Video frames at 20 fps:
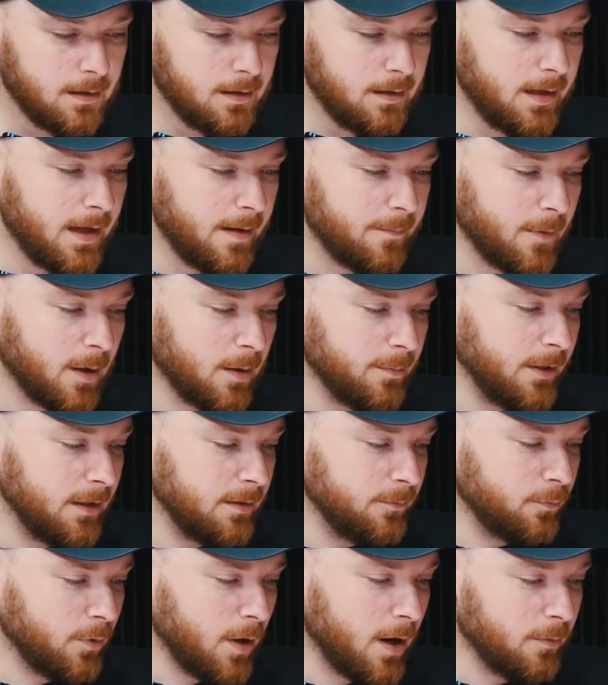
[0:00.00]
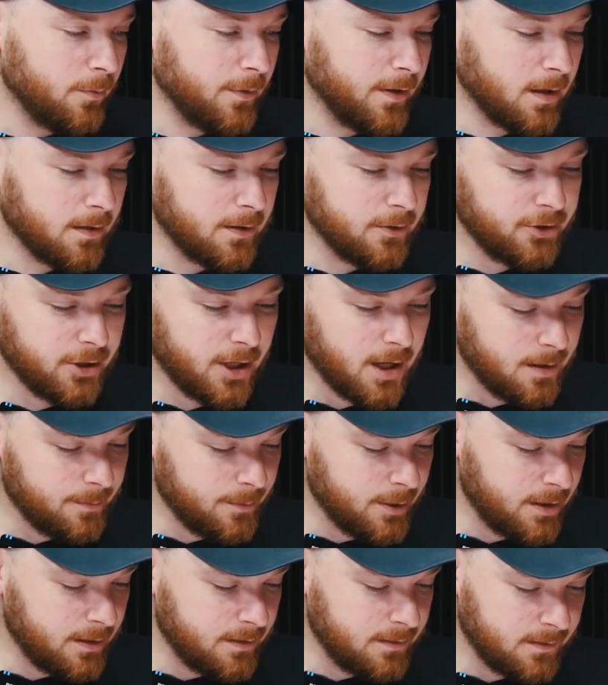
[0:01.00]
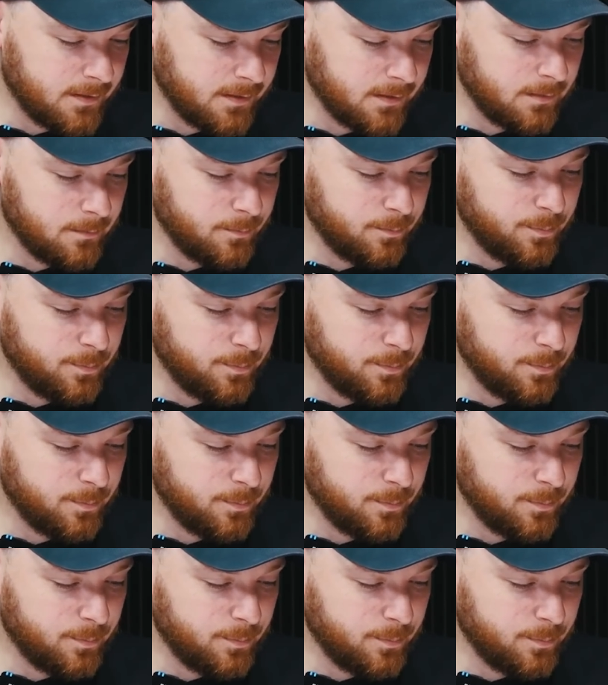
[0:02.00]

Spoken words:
Yep, I mean, well, we got the Shamans,